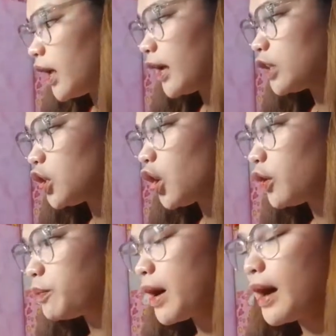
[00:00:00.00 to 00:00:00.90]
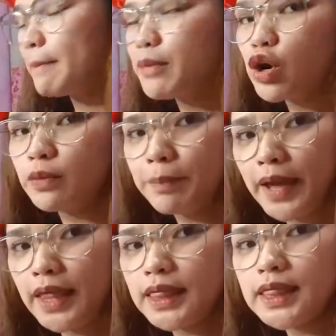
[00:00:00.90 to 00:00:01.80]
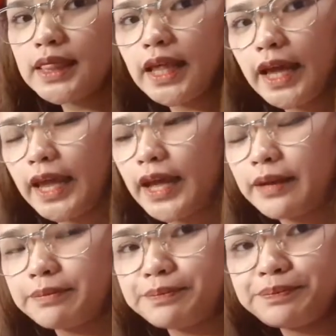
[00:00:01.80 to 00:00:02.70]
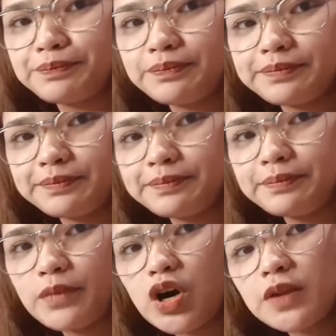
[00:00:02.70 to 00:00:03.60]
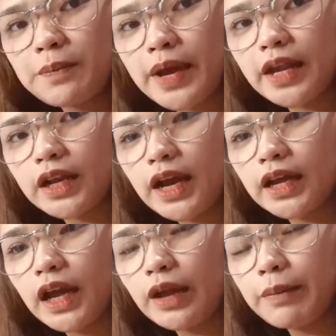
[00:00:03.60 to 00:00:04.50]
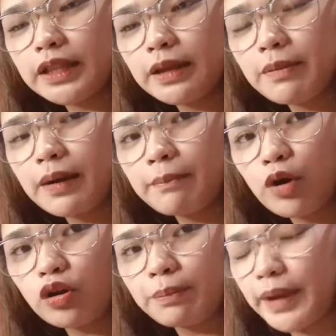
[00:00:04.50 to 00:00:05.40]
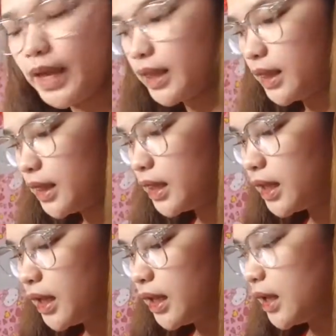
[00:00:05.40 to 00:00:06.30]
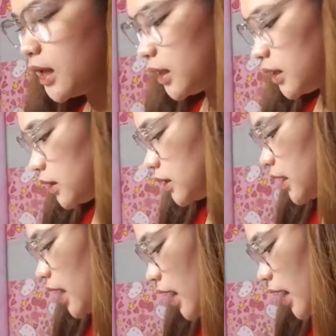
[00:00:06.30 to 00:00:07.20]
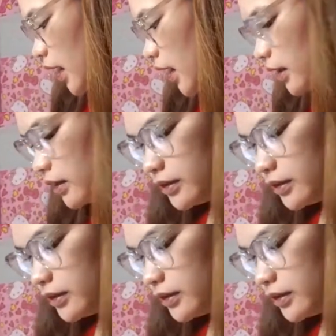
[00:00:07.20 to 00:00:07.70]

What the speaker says: ito, mga ball pen. Ayan. Ball pen, iba't ibang ball pen. Then,